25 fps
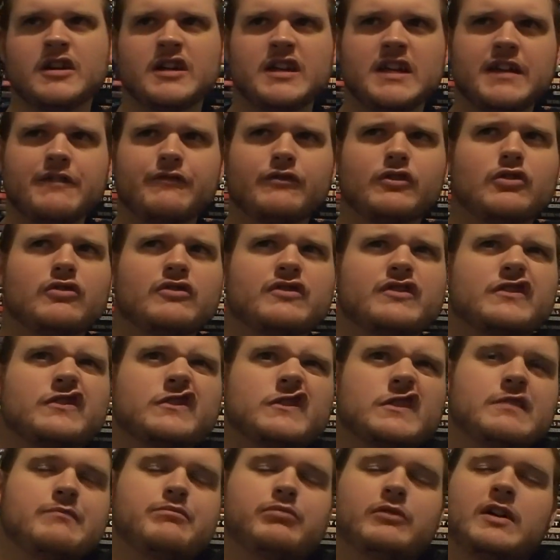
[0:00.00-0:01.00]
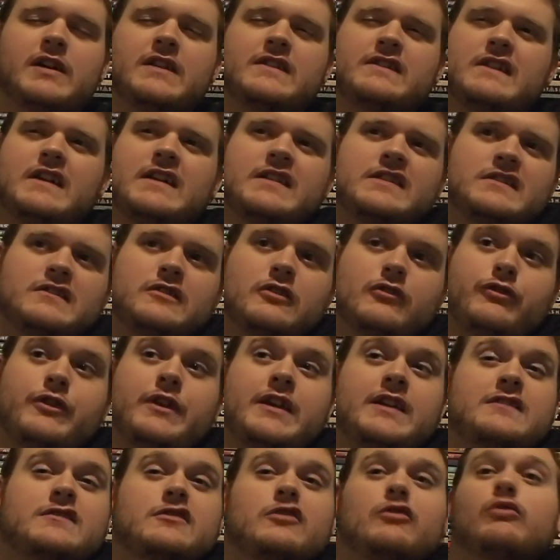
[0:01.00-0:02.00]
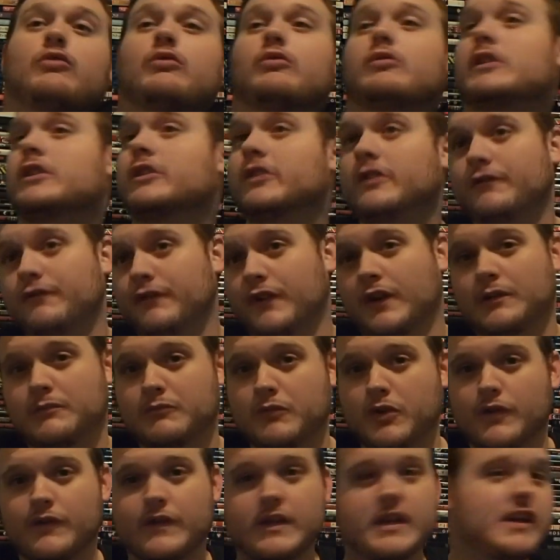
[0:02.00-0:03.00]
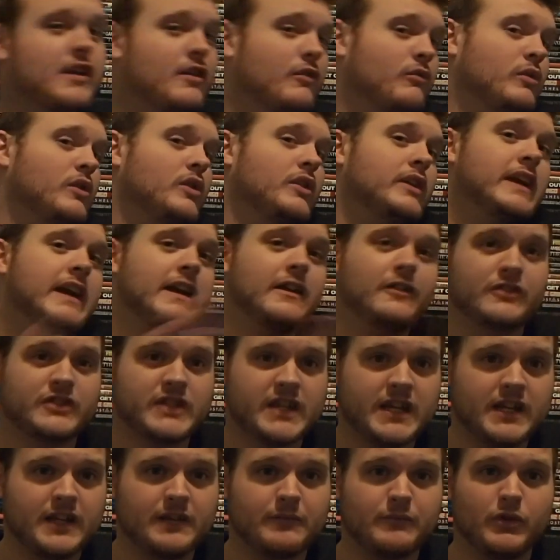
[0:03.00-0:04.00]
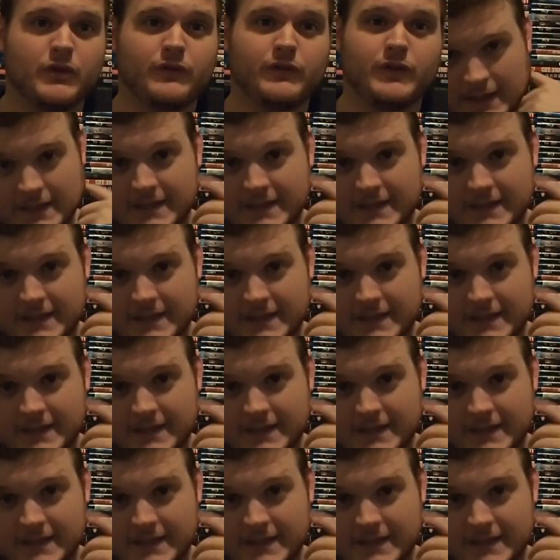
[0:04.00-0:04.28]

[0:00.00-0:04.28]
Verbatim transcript: even though it's a C+, I still think it's a really fun movie and a really entertaining movie.